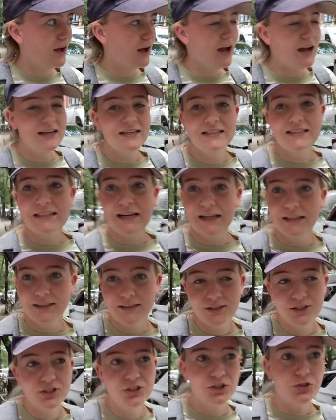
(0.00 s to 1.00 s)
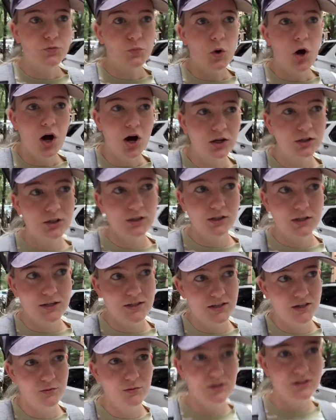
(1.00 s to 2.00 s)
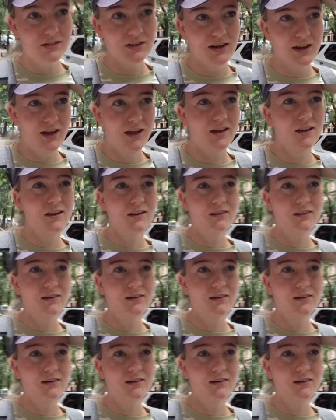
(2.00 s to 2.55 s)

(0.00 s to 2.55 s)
I decided to just walk because it was like